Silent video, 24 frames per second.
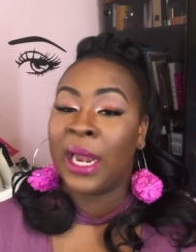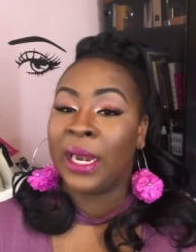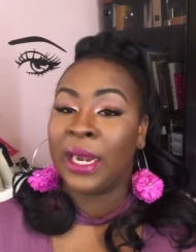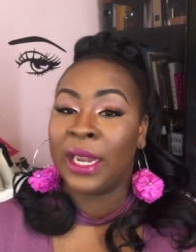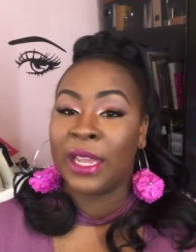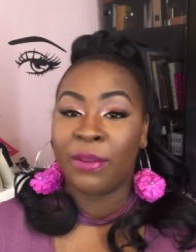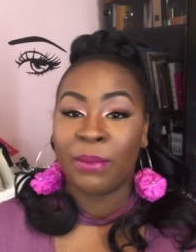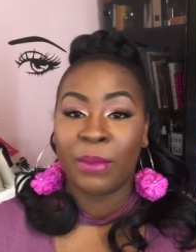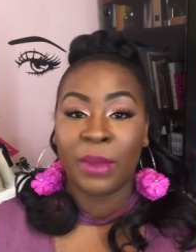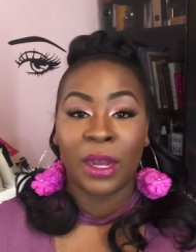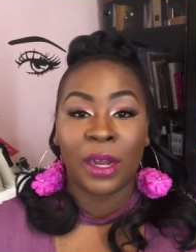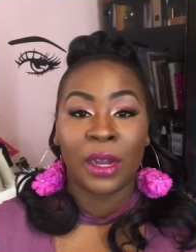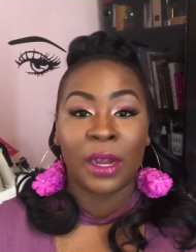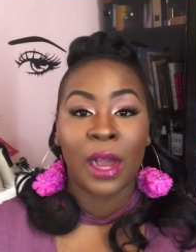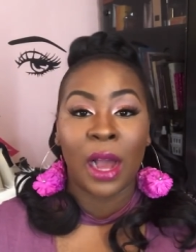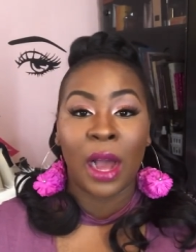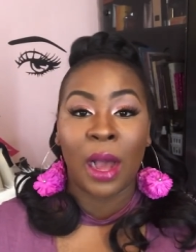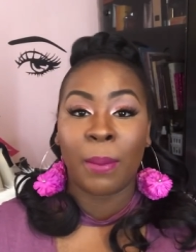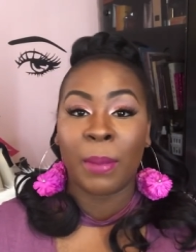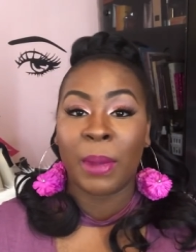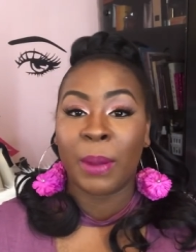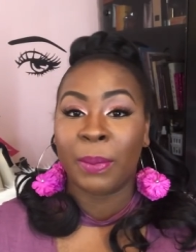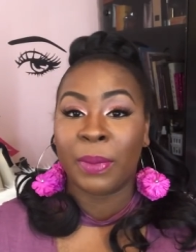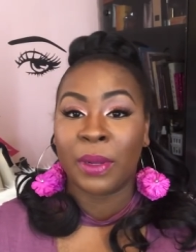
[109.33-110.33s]
Leave me a
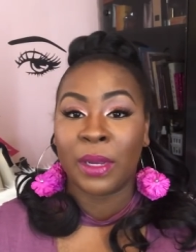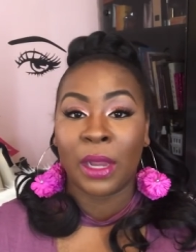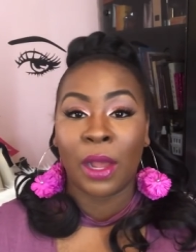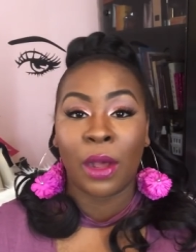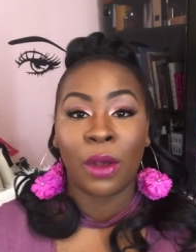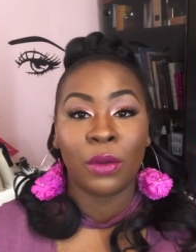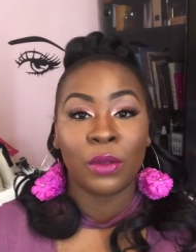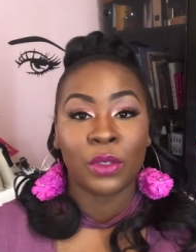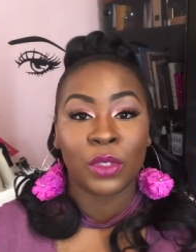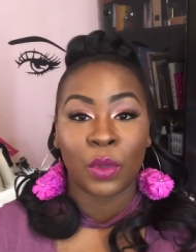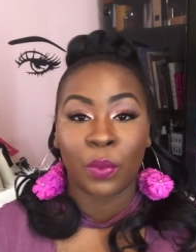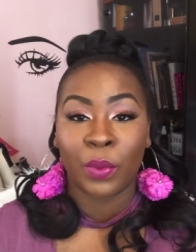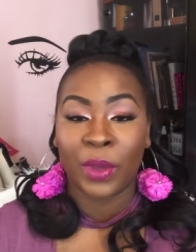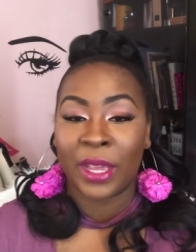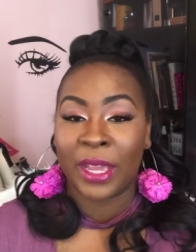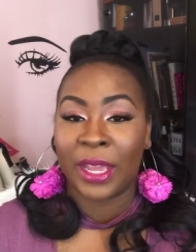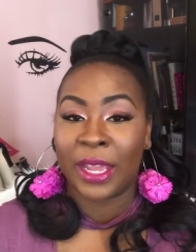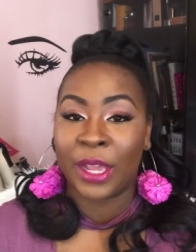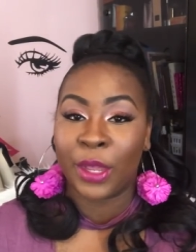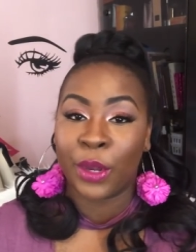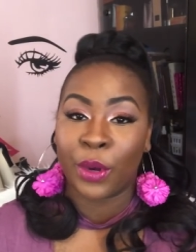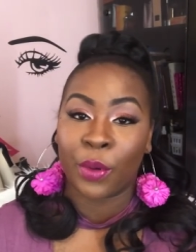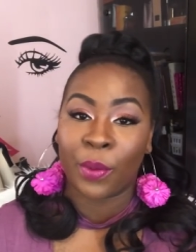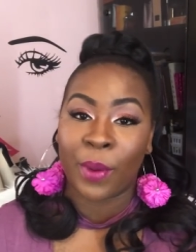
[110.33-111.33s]
comment below so we can
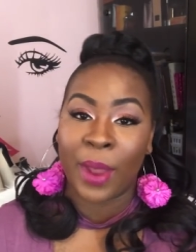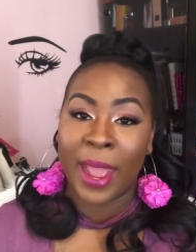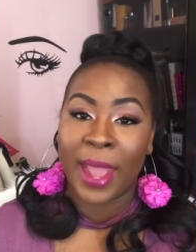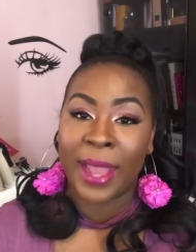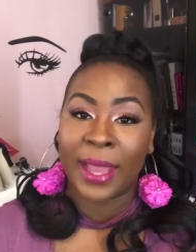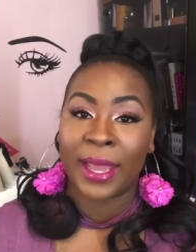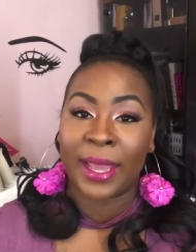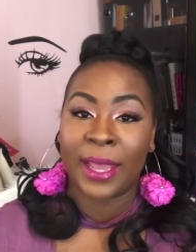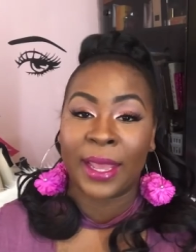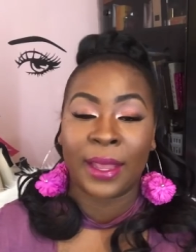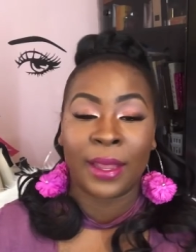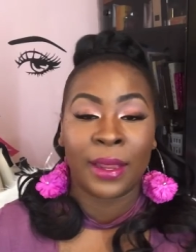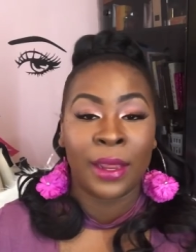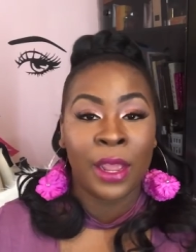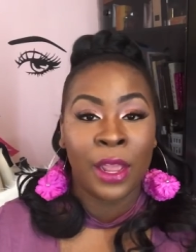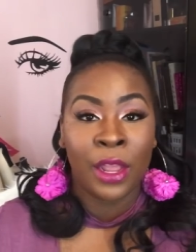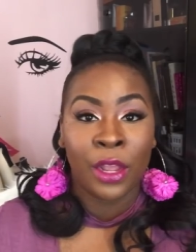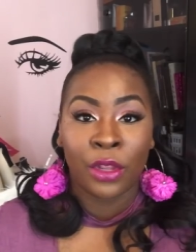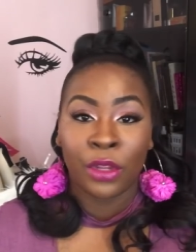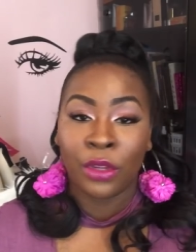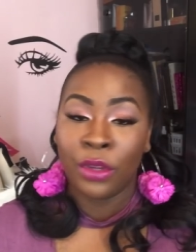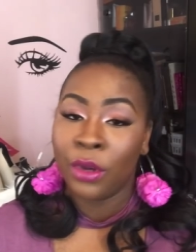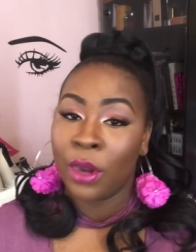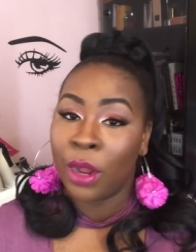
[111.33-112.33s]
interact. And,
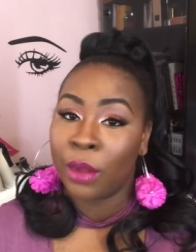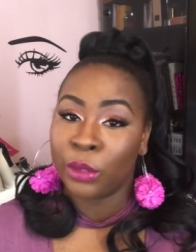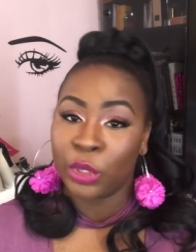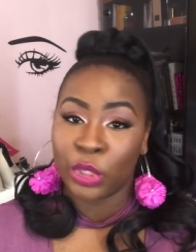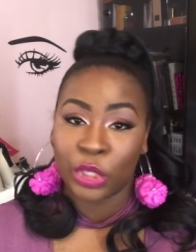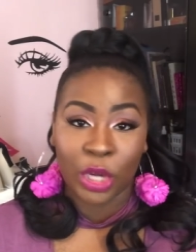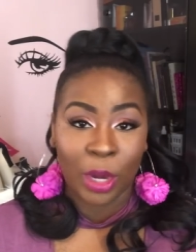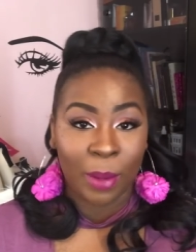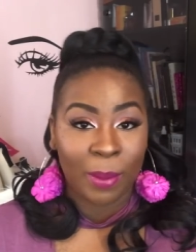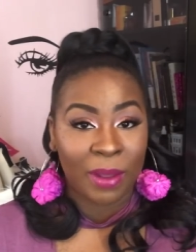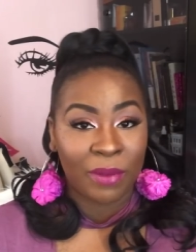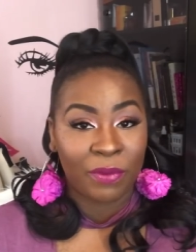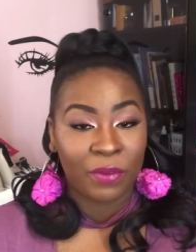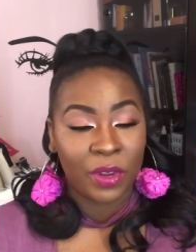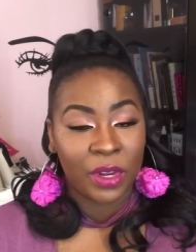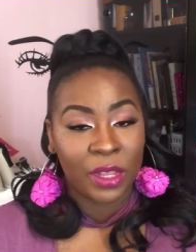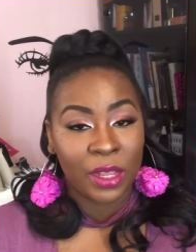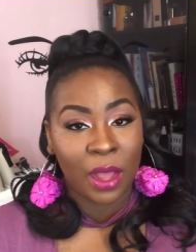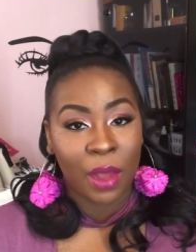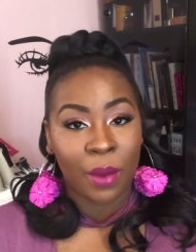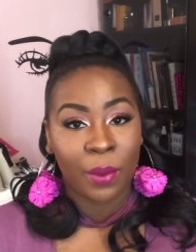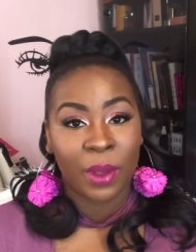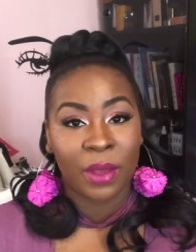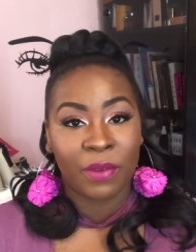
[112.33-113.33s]
you know, share my
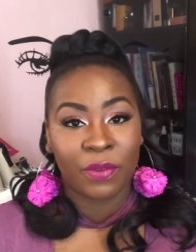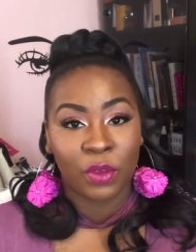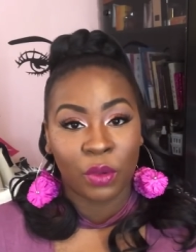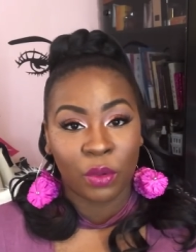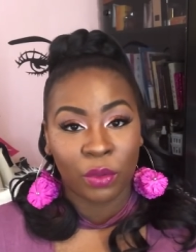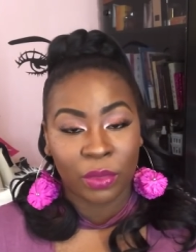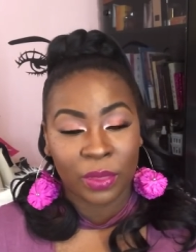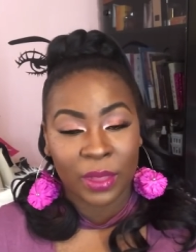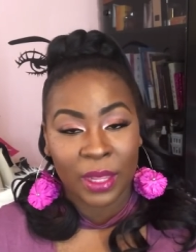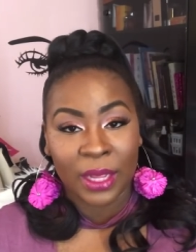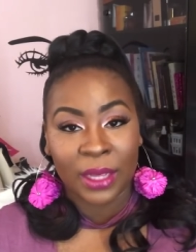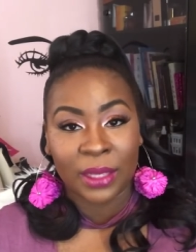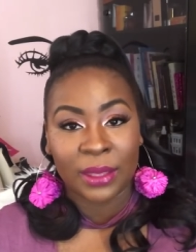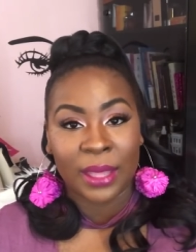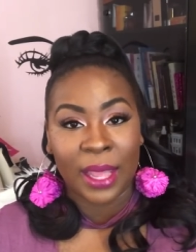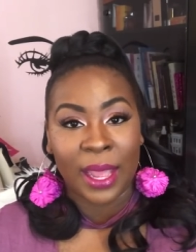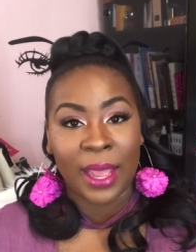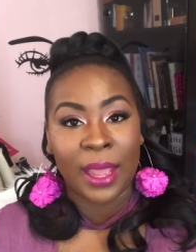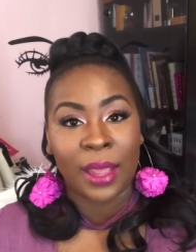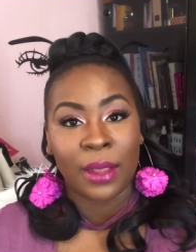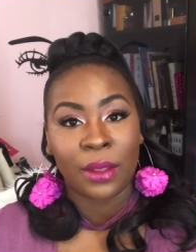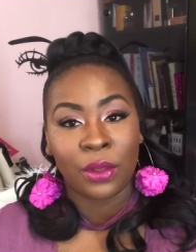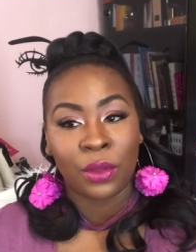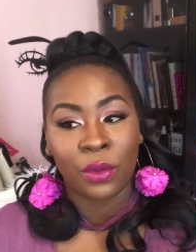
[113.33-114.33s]
video if you think
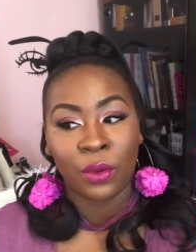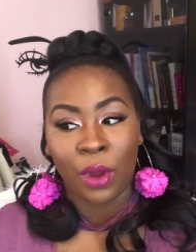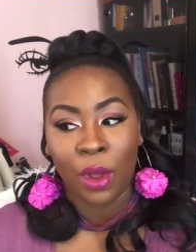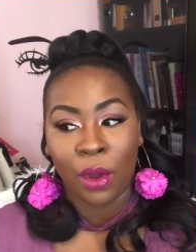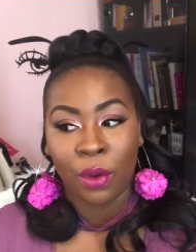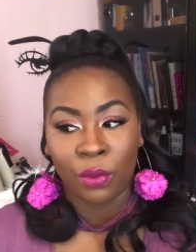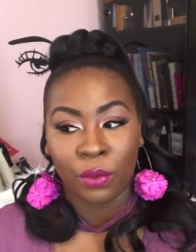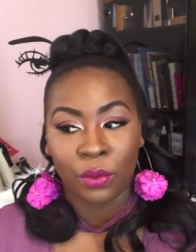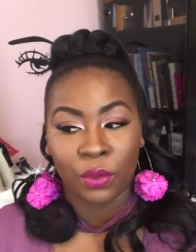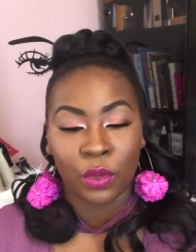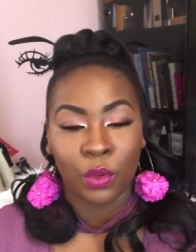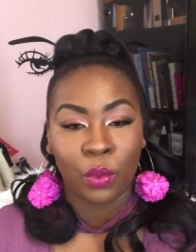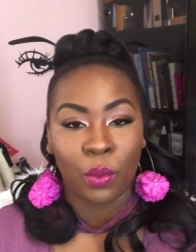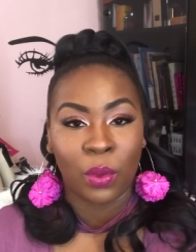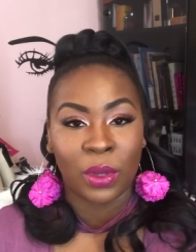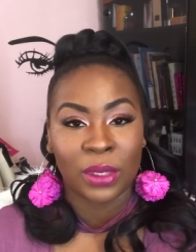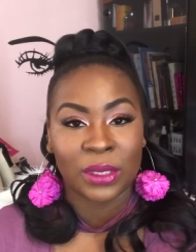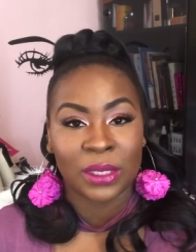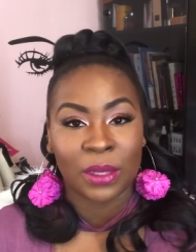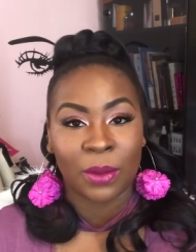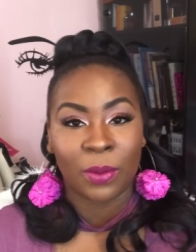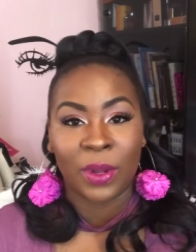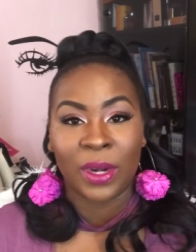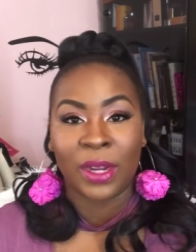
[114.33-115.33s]
that, you know, you
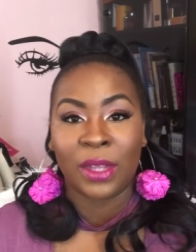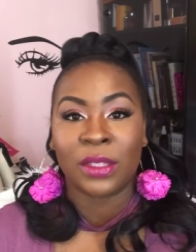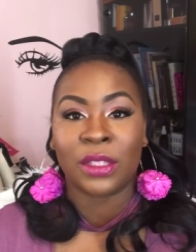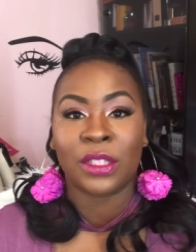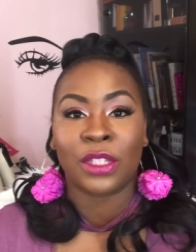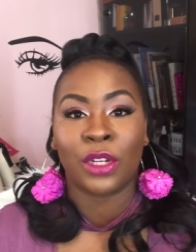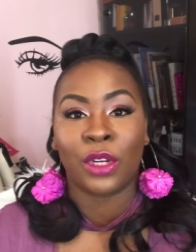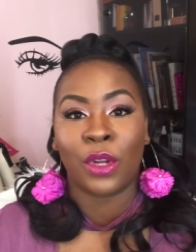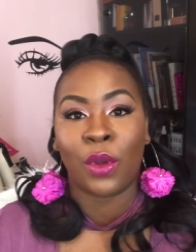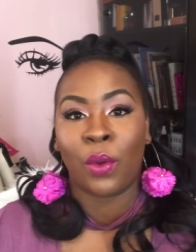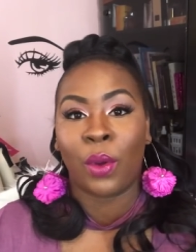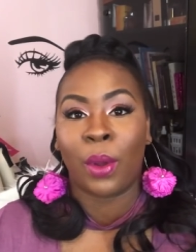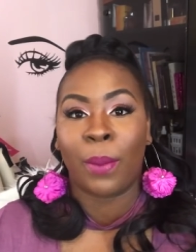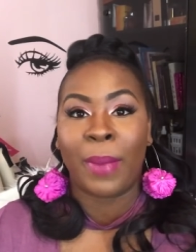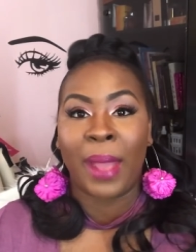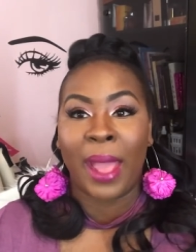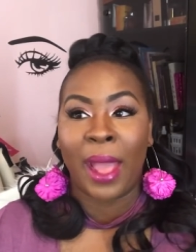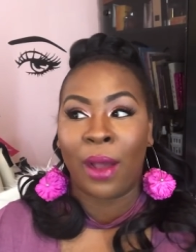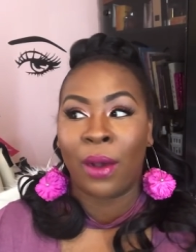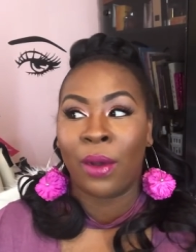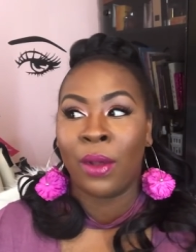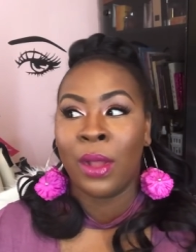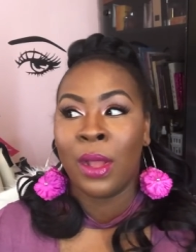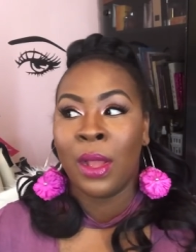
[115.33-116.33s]
want someone else to know
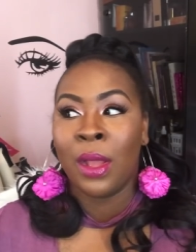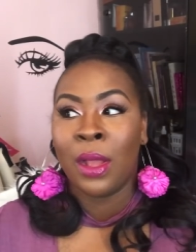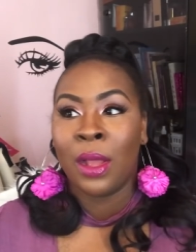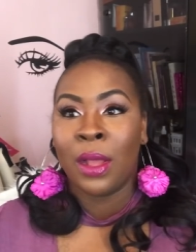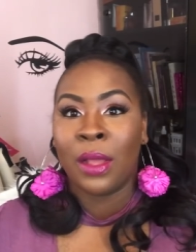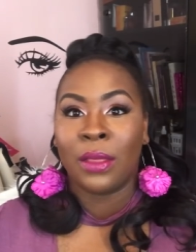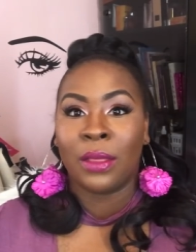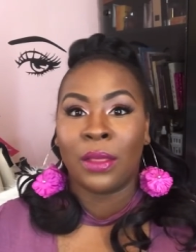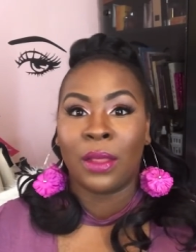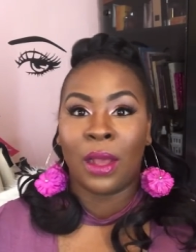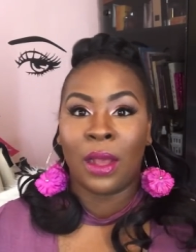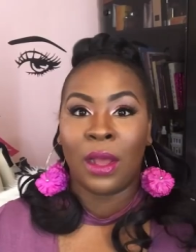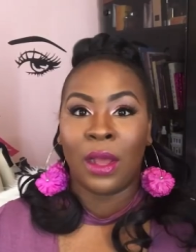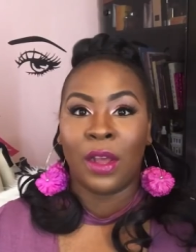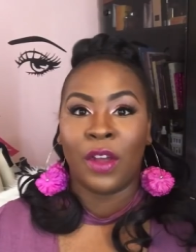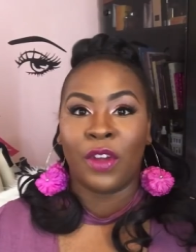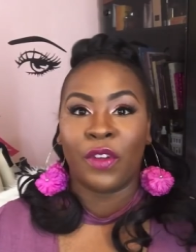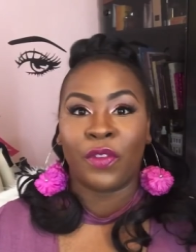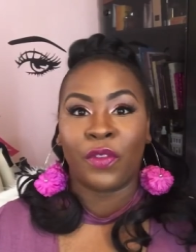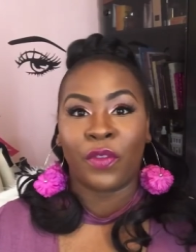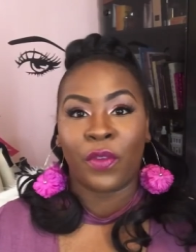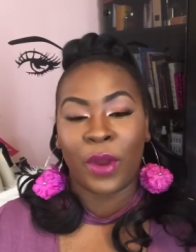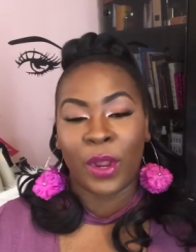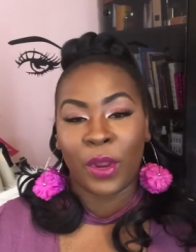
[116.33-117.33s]
about
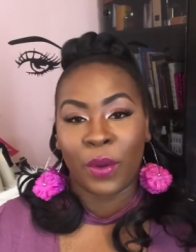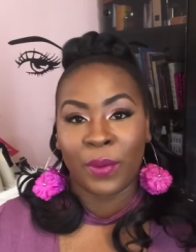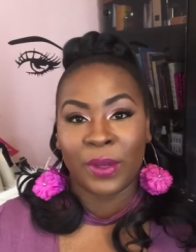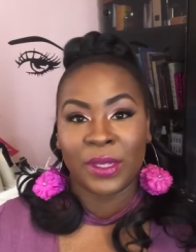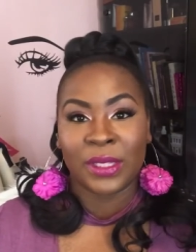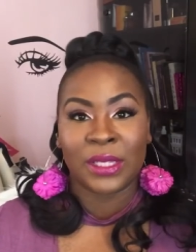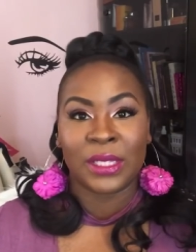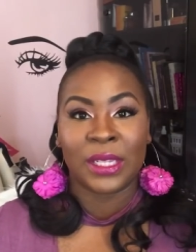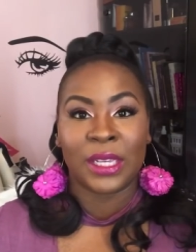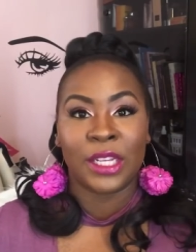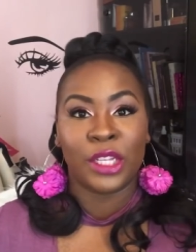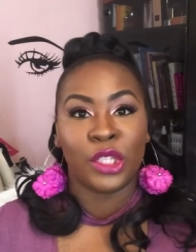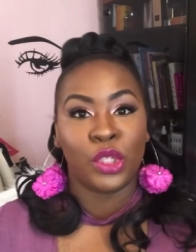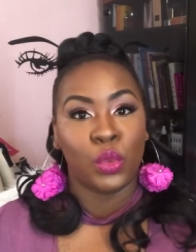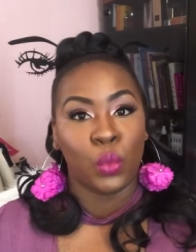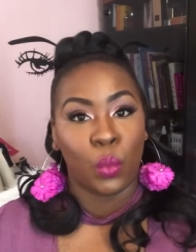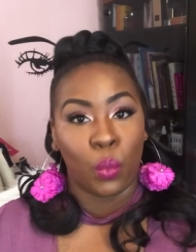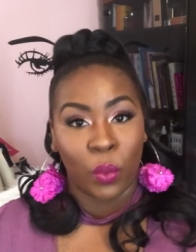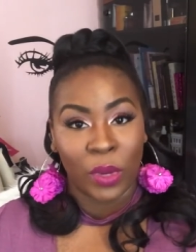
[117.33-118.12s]
fragrances.